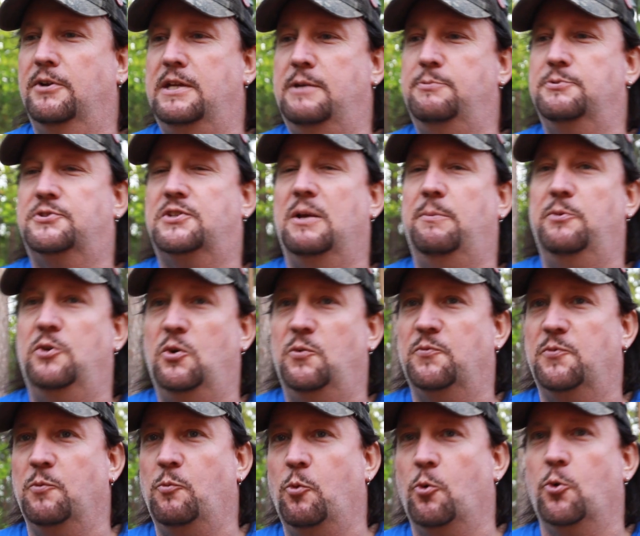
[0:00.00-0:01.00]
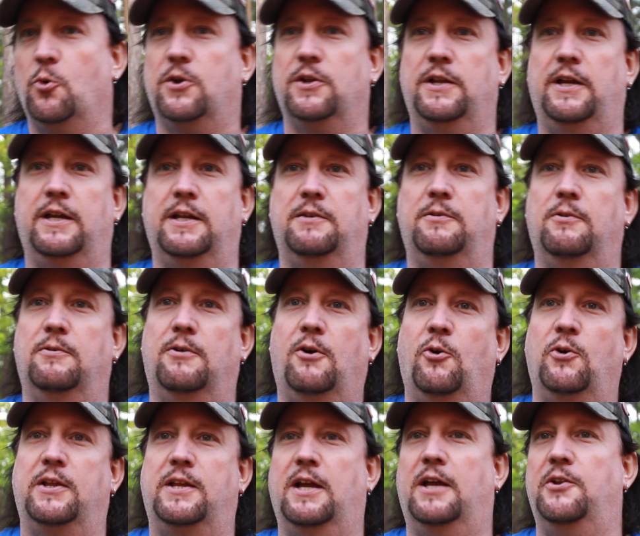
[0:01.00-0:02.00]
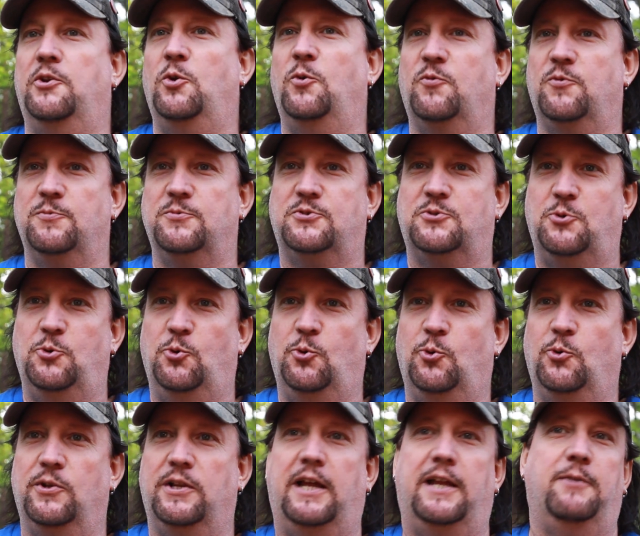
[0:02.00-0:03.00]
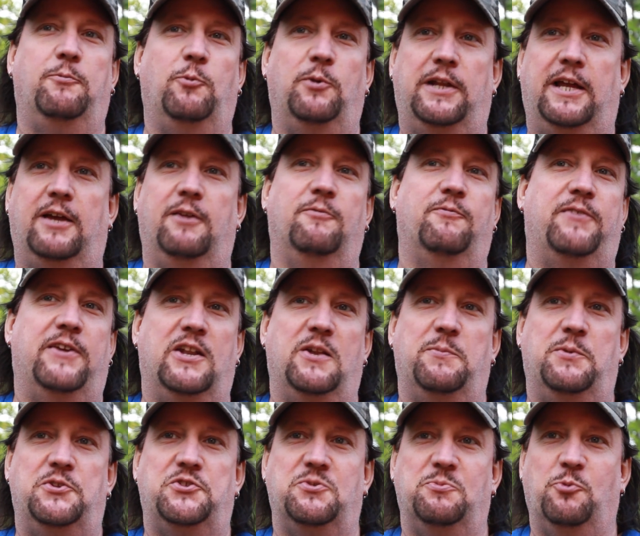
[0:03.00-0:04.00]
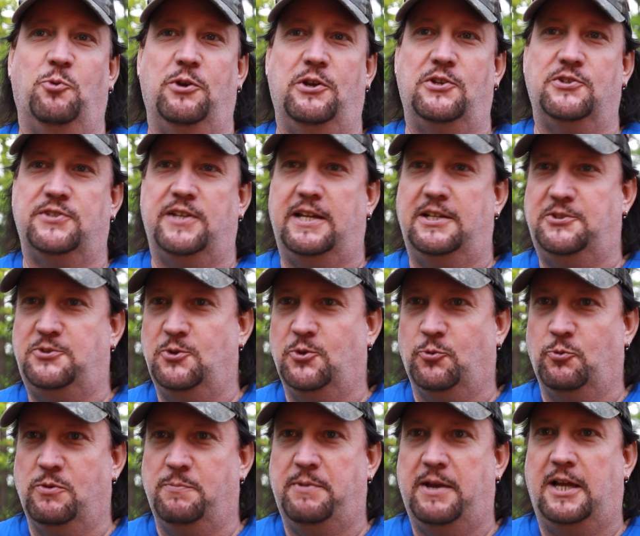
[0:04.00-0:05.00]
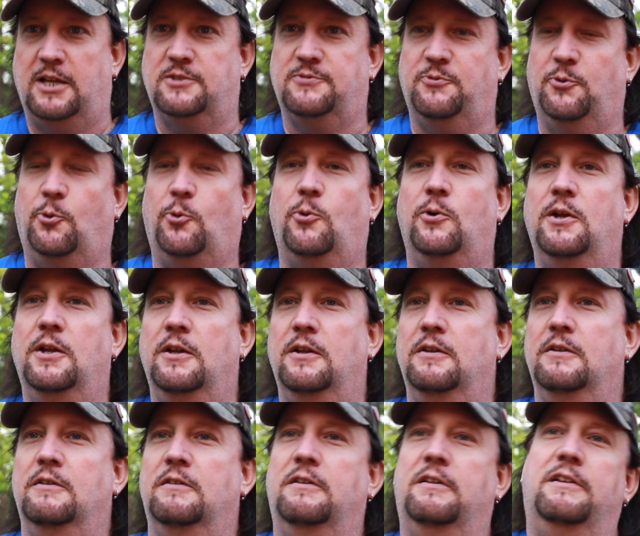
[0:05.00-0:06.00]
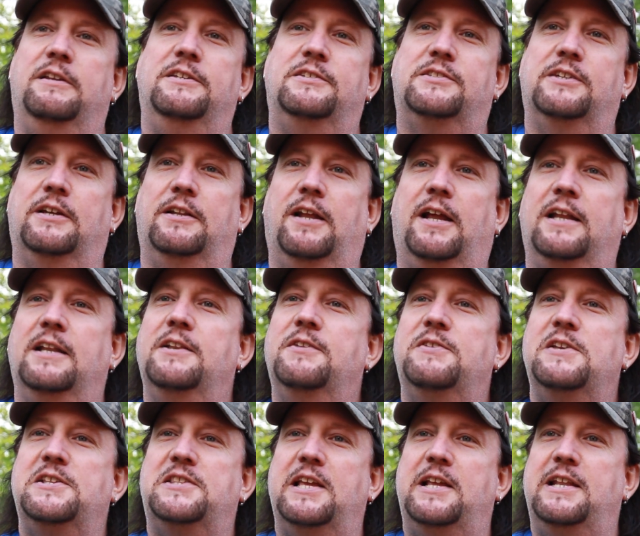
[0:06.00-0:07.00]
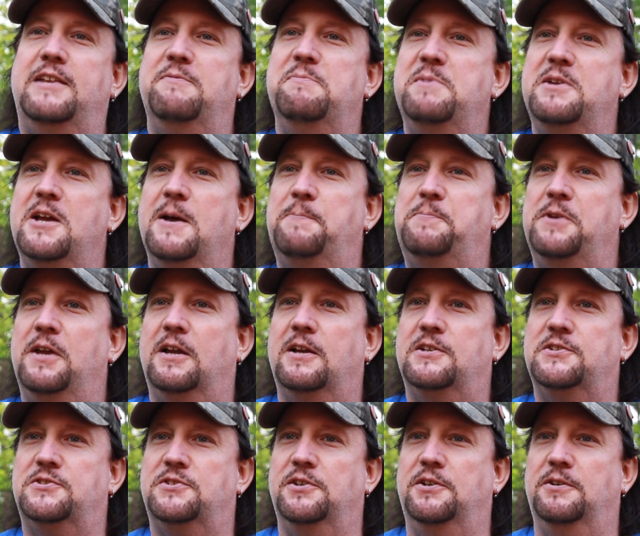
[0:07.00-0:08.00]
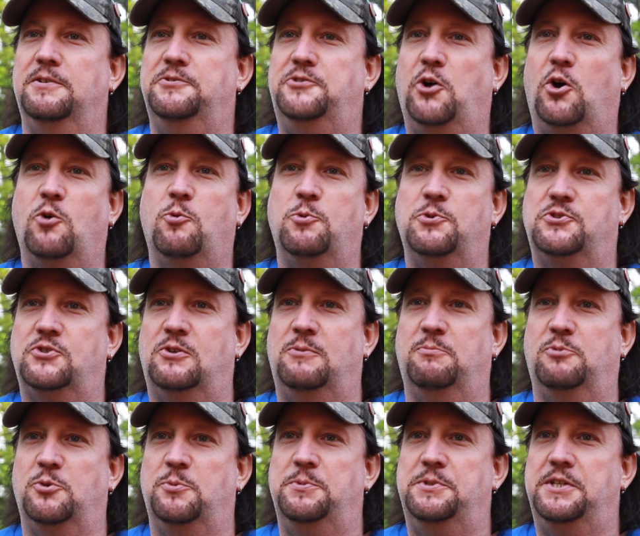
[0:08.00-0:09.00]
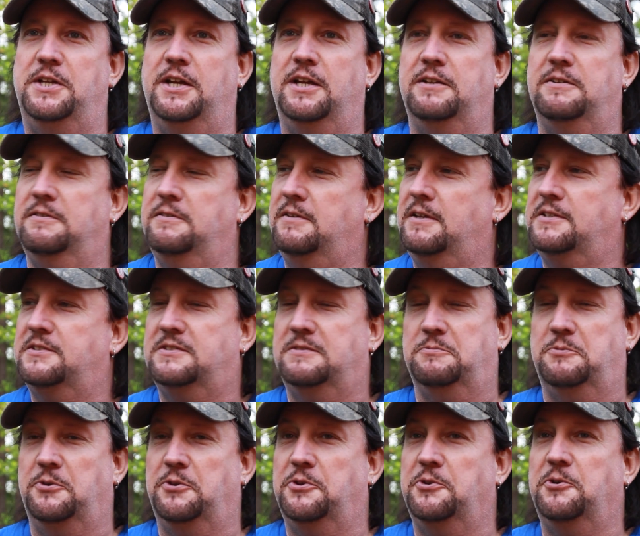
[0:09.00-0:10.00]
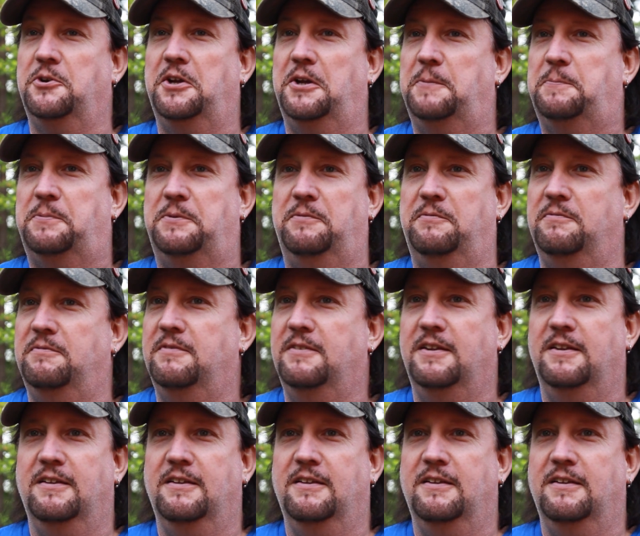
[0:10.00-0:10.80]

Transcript: was coming home from work, and I had already gotten home from school, and I had went out and found a bunch of morels. I had 2 or 3 bags full. And he said, I didn't think they'd even be up yet because the dogwoods aren't blooming yet. And I said, well, they're up. And